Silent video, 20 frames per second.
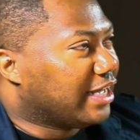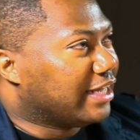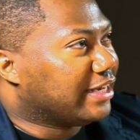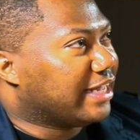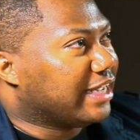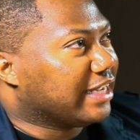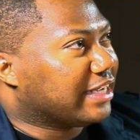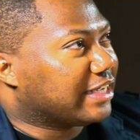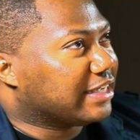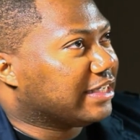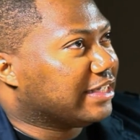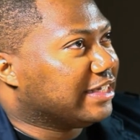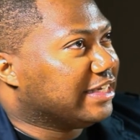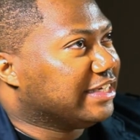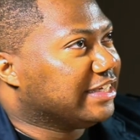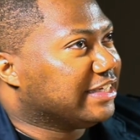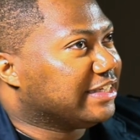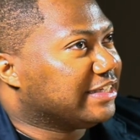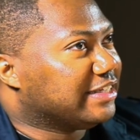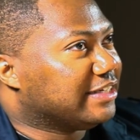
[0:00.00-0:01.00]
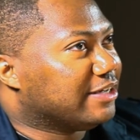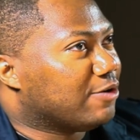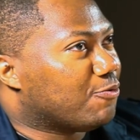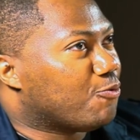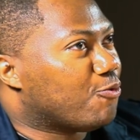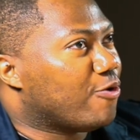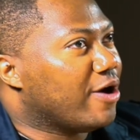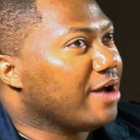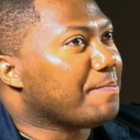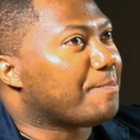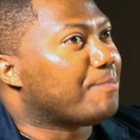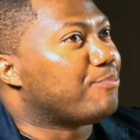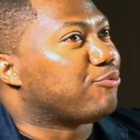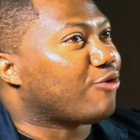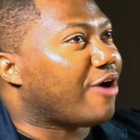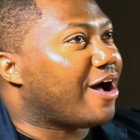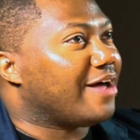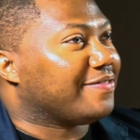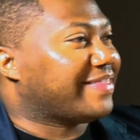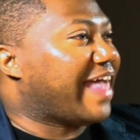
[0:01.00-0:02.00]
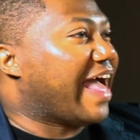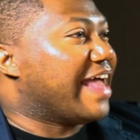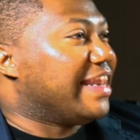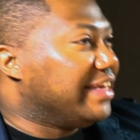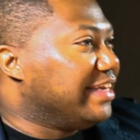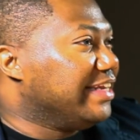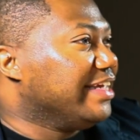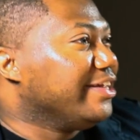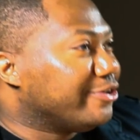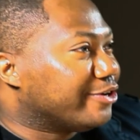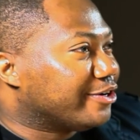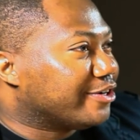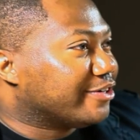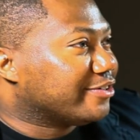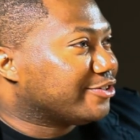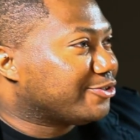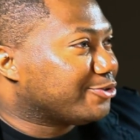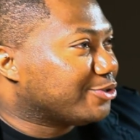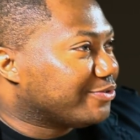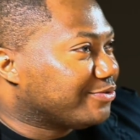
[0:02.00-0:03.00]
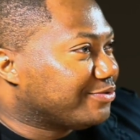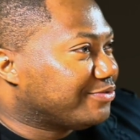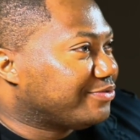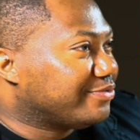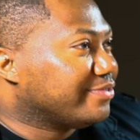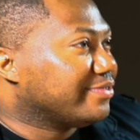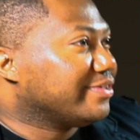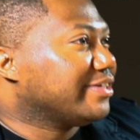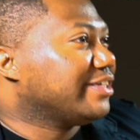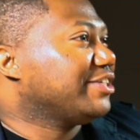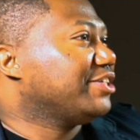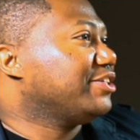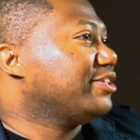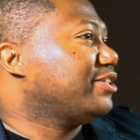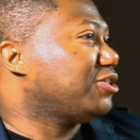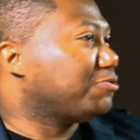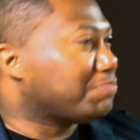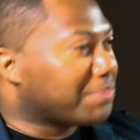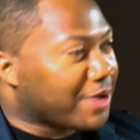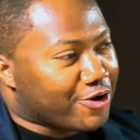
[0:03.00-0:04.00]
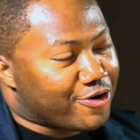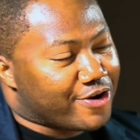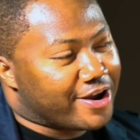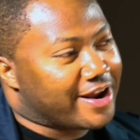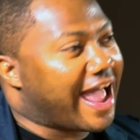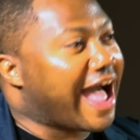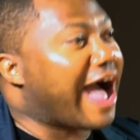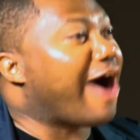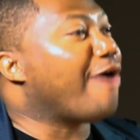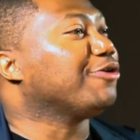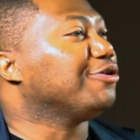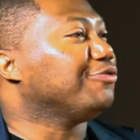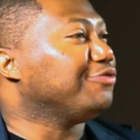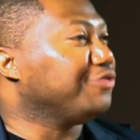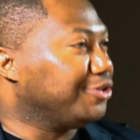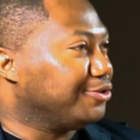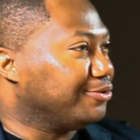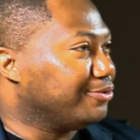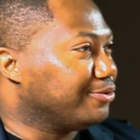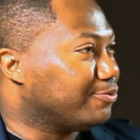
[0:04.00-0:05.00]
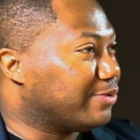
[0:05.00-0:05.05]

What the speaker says: Like, what brought that leader sort of spirit out of you?